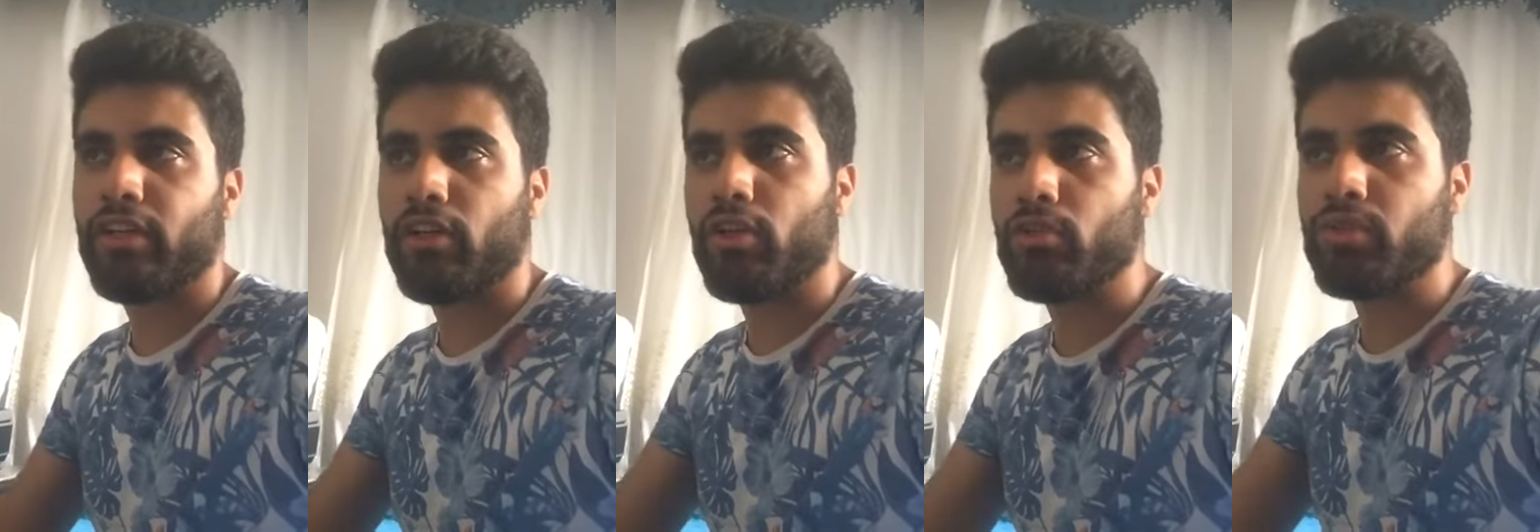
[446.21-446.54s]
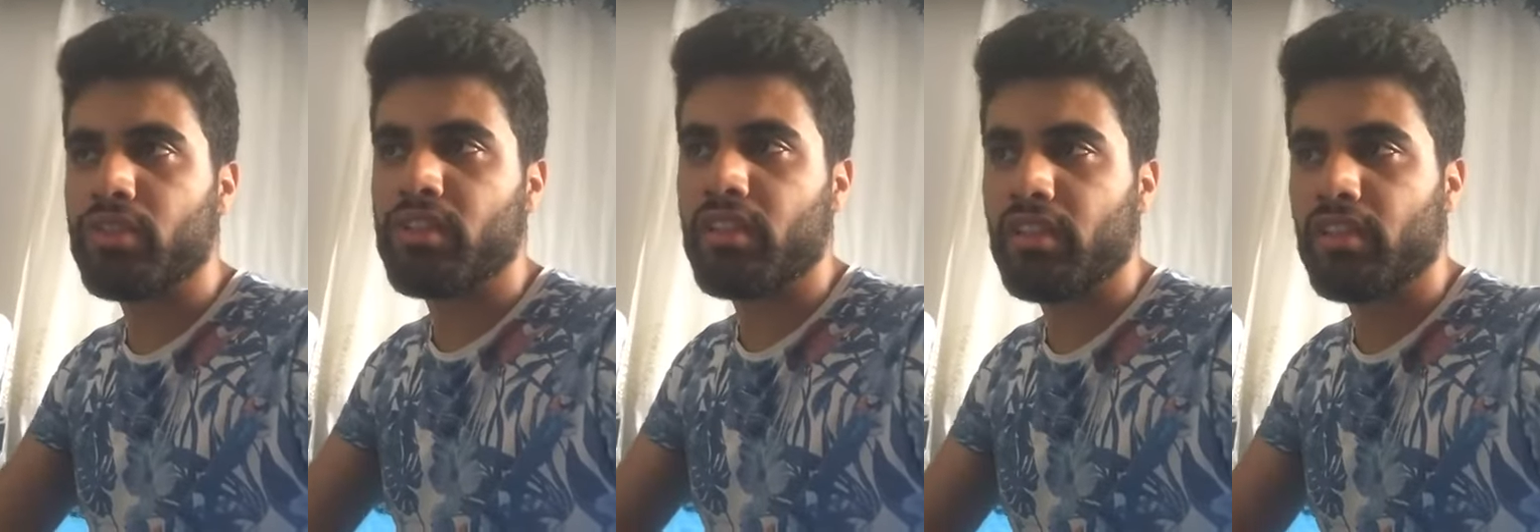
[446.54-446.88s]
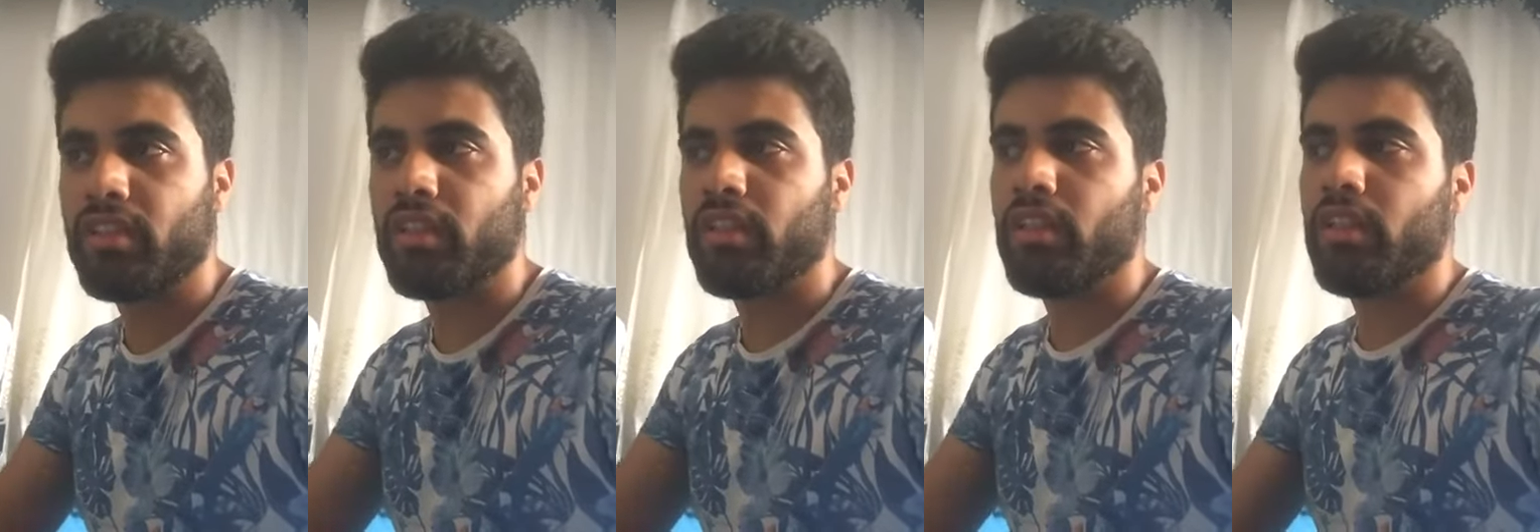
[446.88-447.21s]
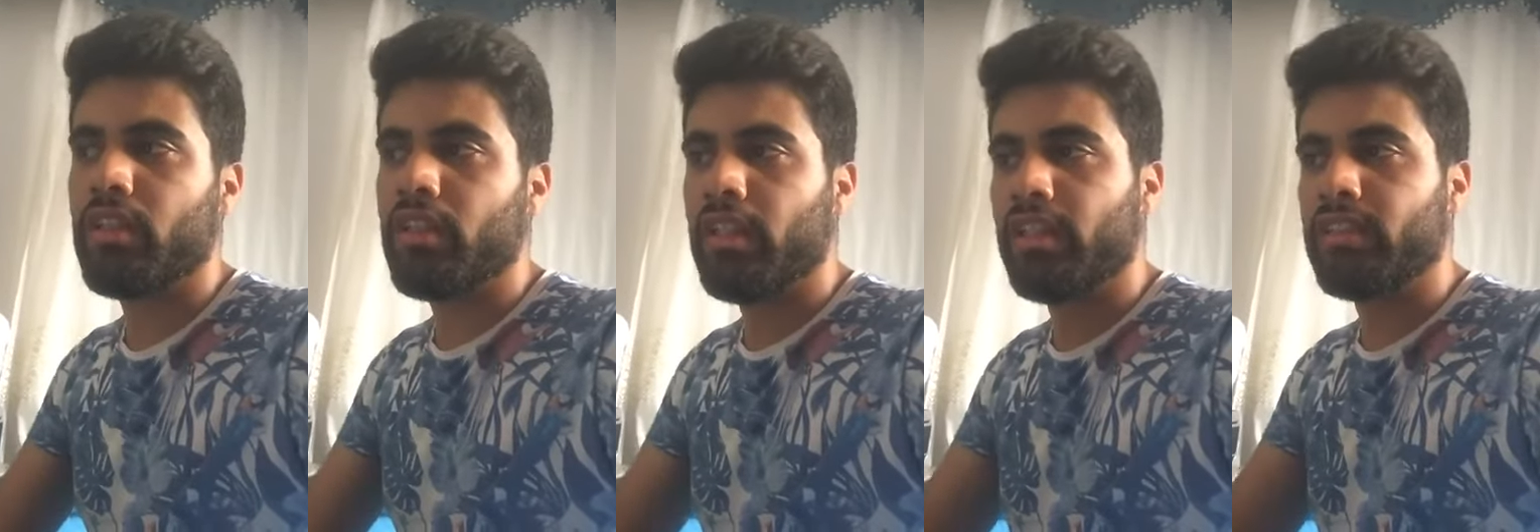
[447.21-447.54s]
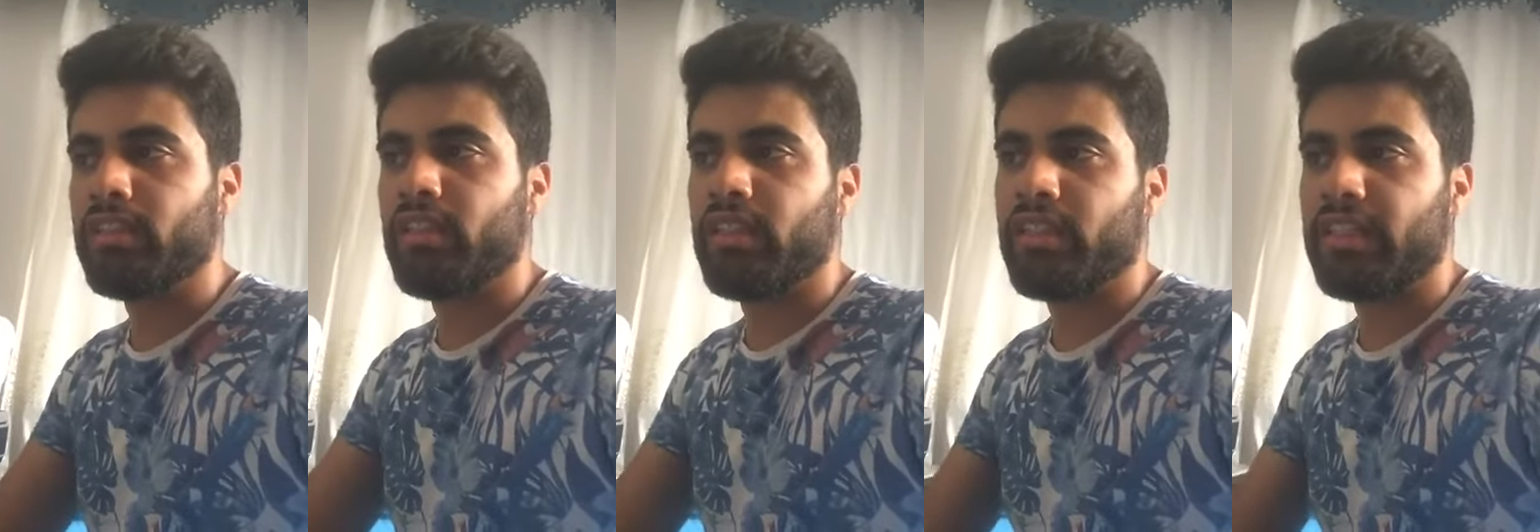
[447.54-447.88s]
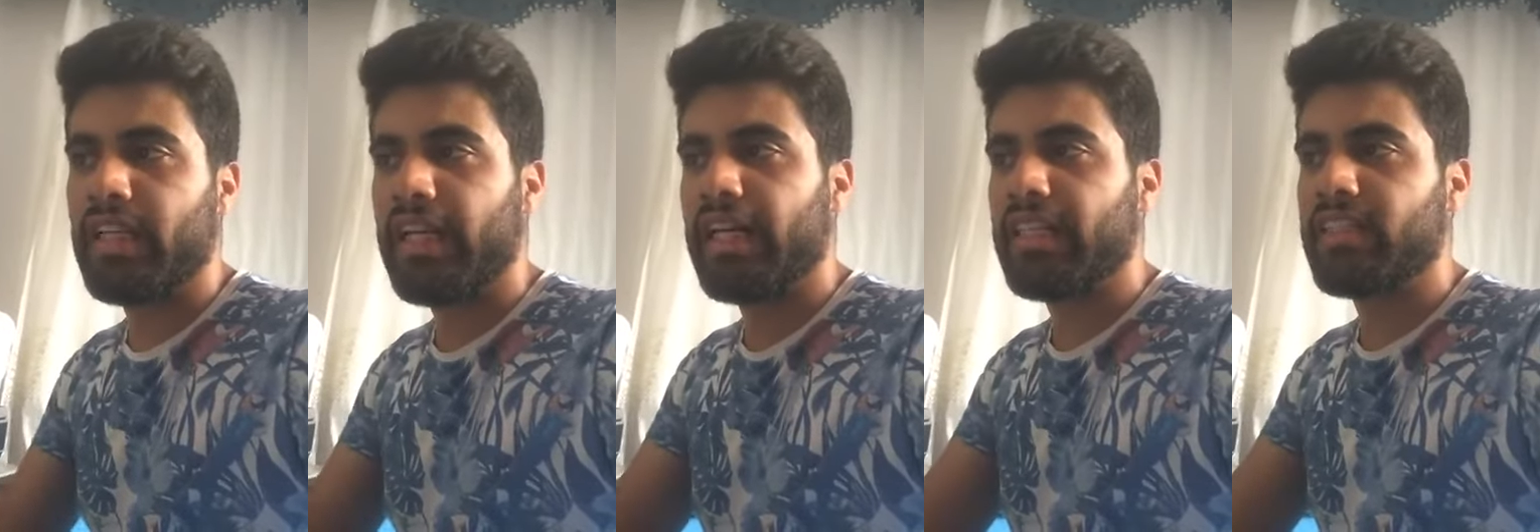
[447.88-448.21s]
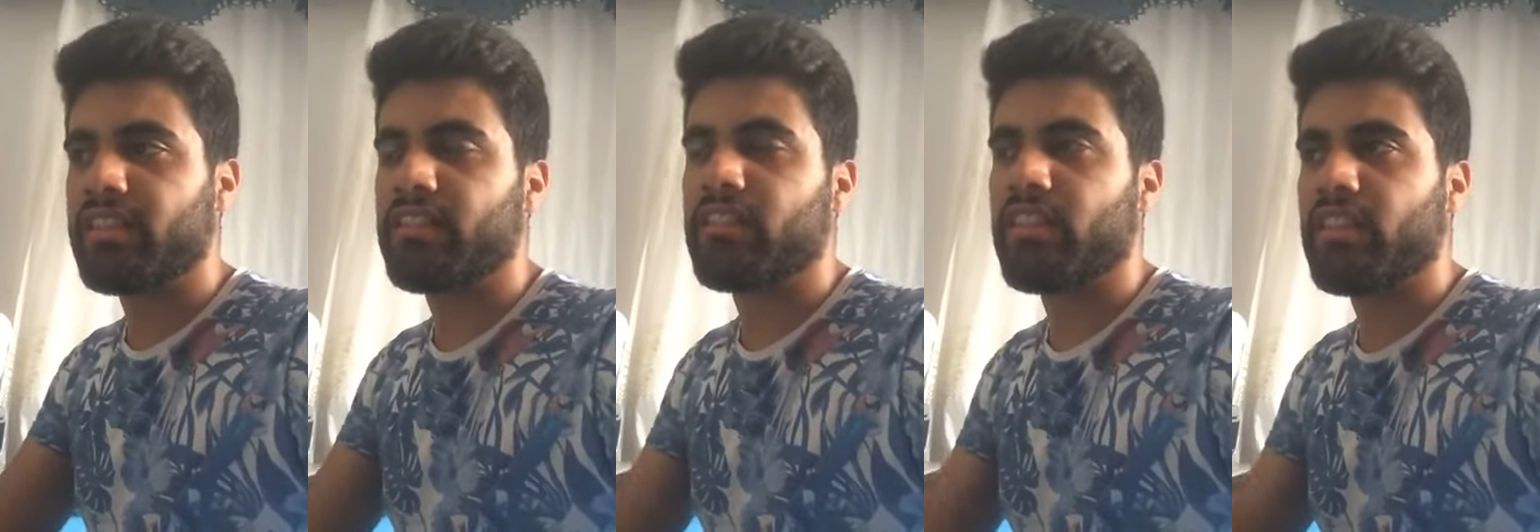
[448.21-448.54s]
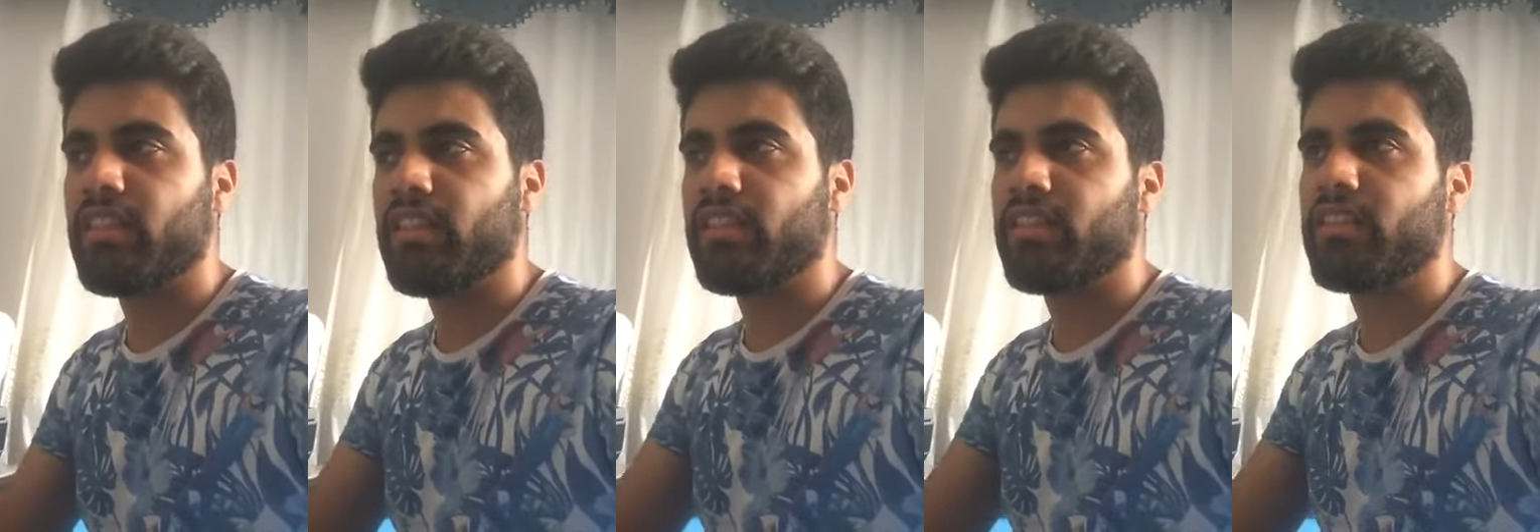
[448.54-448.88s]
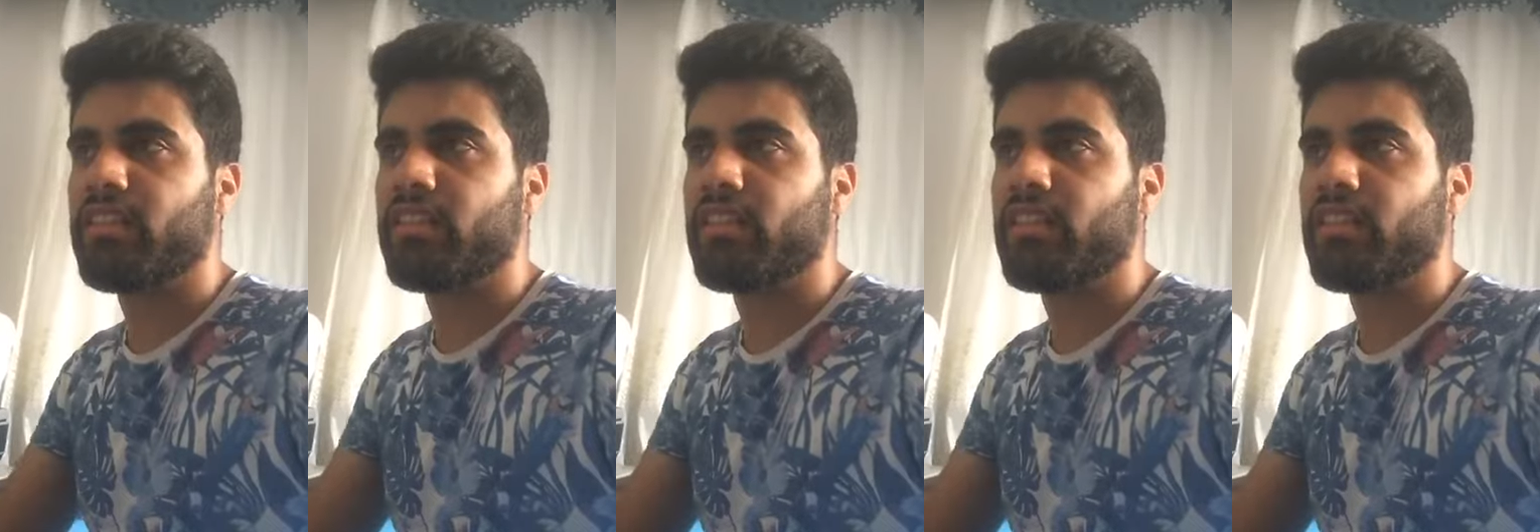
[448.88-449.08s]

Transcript: roasted, until it has this